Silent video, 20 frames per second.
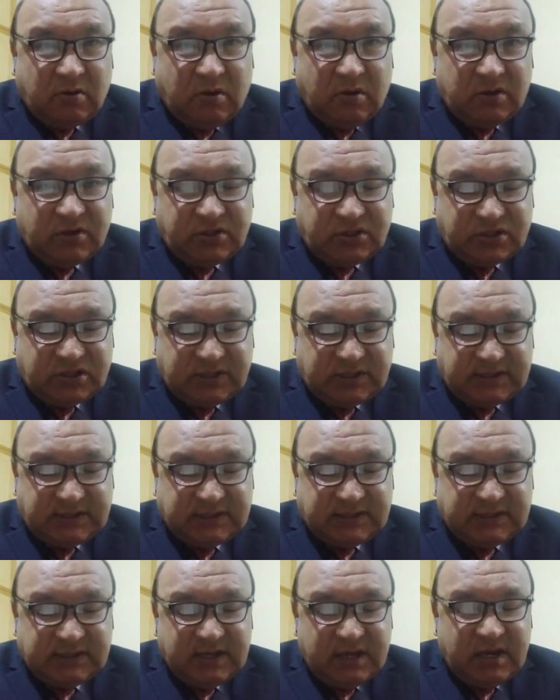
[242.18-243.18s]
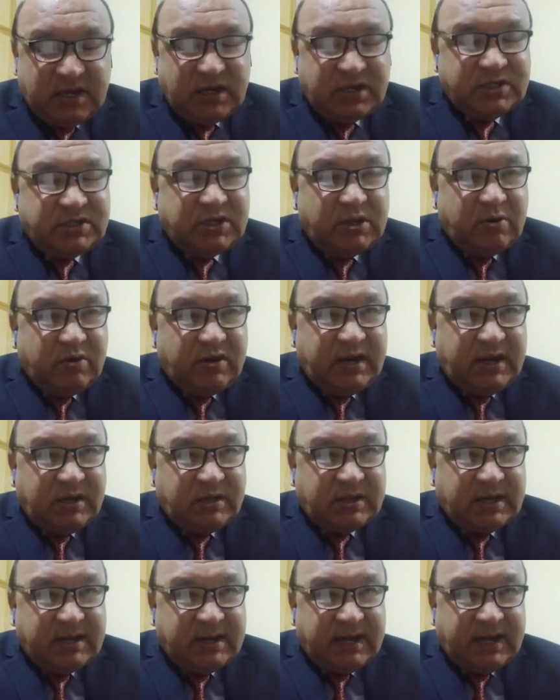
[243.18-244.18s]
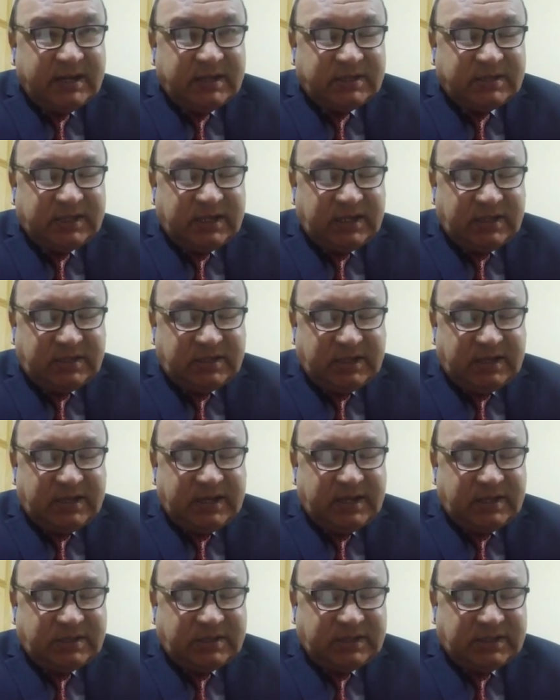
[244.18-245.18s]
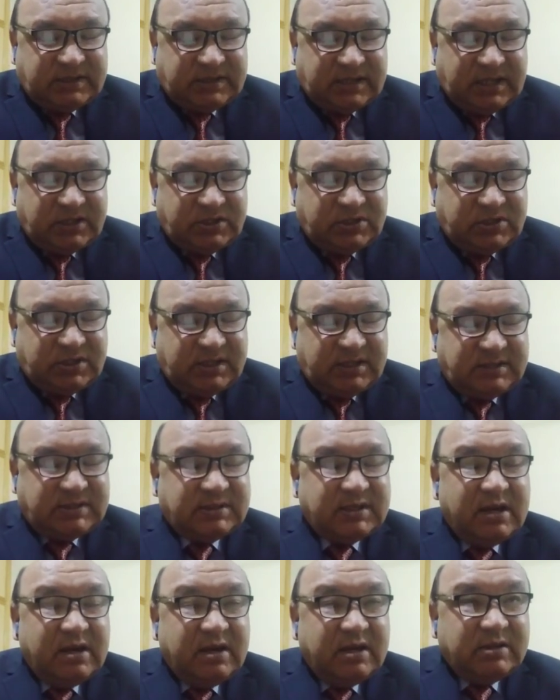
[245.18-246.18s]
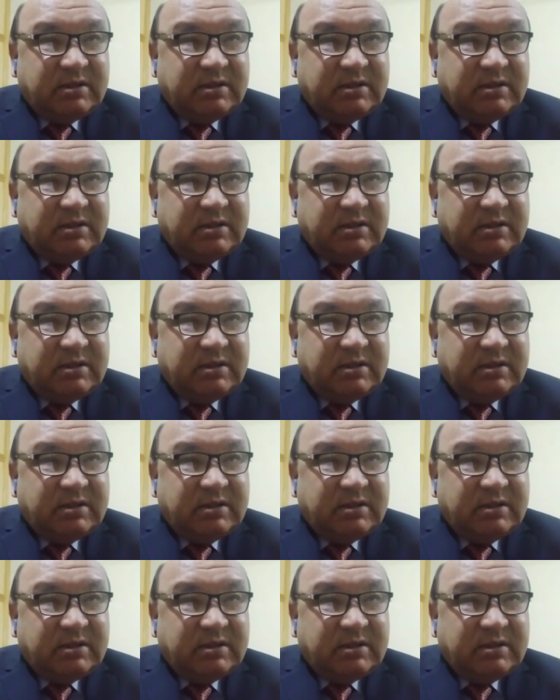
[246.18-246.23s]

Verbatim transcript: conscience. During the 19th and 18th centuries,